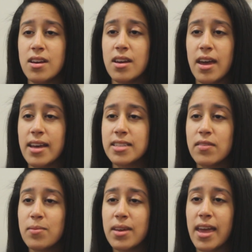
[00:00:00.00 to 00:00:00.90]
It has given
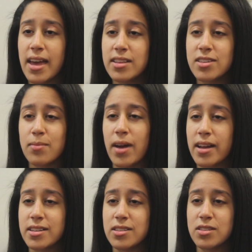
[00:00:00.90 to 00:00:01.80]
me hands-on
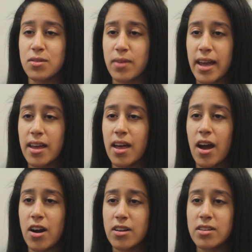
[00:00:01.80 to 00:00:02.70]
practice to write
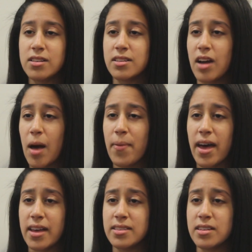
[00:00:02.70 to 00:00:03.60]
articles and
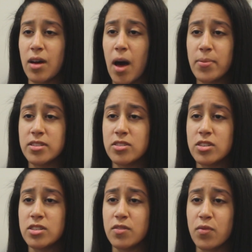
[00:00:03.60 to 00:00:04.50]
op-eds in opposition
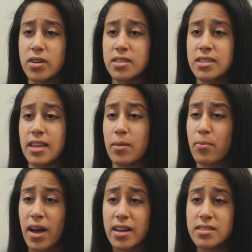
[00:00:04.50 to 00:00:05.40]
to forces that
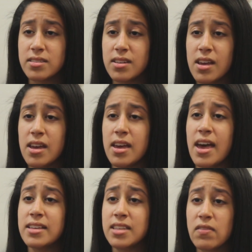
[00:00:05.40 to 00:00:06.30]
oppress. It
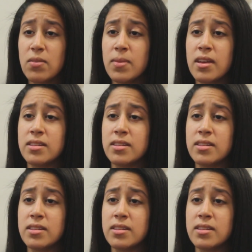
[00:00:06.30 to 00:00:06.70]
has given me a